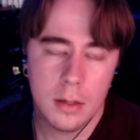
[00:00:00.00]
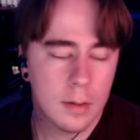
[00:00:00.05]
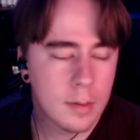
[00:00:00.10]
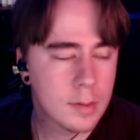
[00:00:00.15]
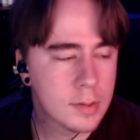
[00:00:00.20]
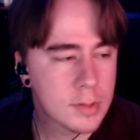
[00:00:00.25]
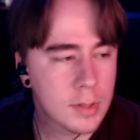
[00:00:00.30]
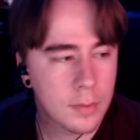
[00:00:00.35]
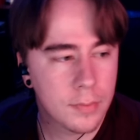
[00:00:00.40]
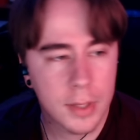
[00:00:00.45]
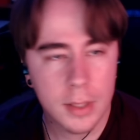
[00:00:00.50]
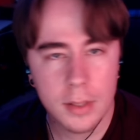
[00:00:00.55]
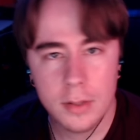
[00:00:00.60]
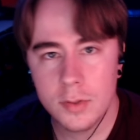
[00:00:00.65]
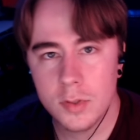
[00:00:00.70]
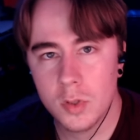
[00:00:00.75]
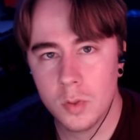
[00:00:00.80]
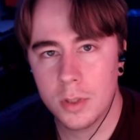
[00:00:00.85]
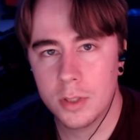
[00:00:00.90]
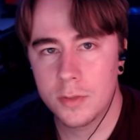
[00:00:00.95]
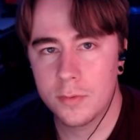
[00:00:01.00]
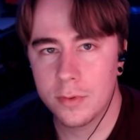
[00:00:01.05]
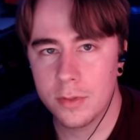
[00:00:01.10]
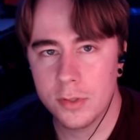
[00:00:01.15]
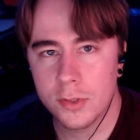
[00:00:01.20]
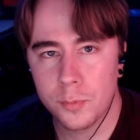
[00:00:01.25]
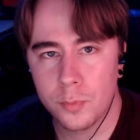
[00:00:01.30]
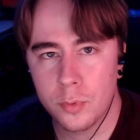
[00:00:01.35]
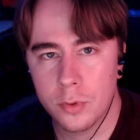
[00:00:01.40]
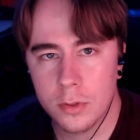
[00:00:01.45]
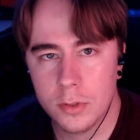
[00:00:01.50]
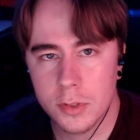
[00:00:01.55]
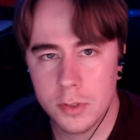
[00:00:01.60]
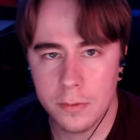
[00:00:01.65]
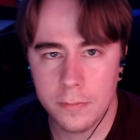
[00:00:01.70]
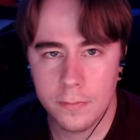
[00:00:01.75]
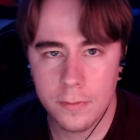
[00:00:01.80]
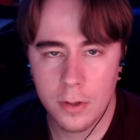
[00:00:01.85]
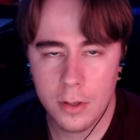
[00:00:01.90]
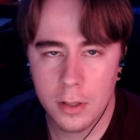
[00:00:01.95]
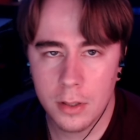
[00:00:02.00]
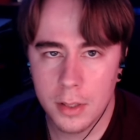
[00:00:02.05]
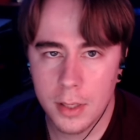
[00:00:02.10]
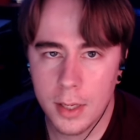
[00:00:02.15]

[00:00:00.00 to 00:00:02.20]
So thank you so much for the support so far.